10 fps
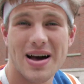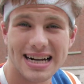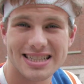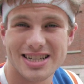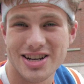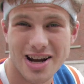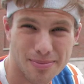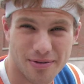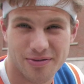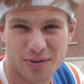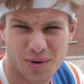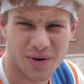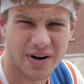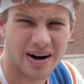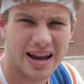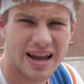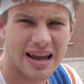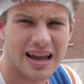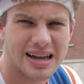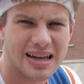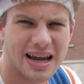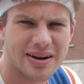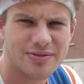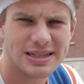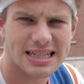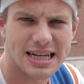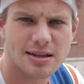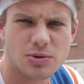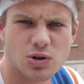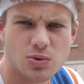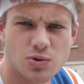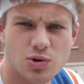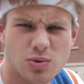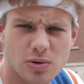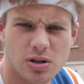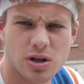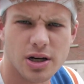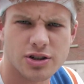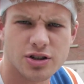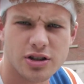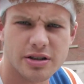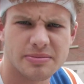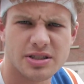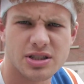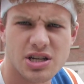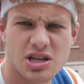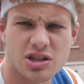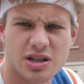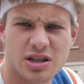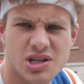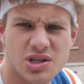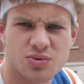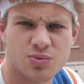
Fact number four, every time you jewel, a circumcision is